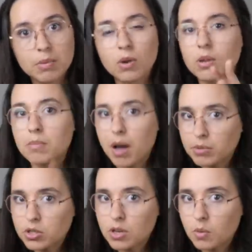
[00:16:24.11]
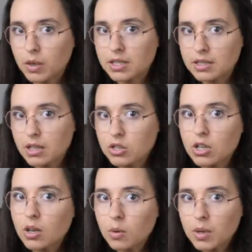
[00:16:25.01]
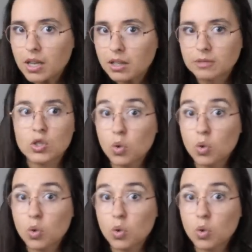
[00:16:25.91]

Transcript: but only publishing one discussion a week.